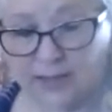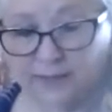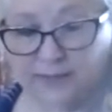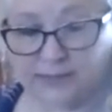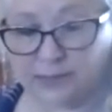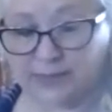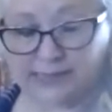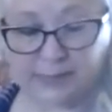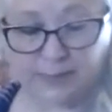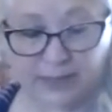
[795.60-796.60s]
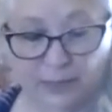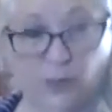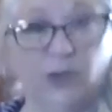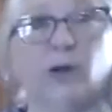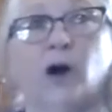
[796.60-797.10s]
This recipe
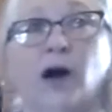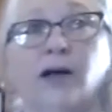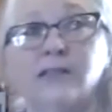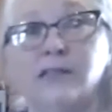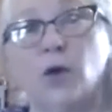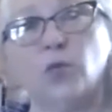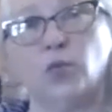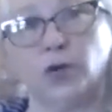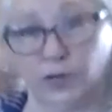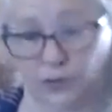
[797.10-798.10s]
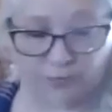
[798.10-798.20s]
will also work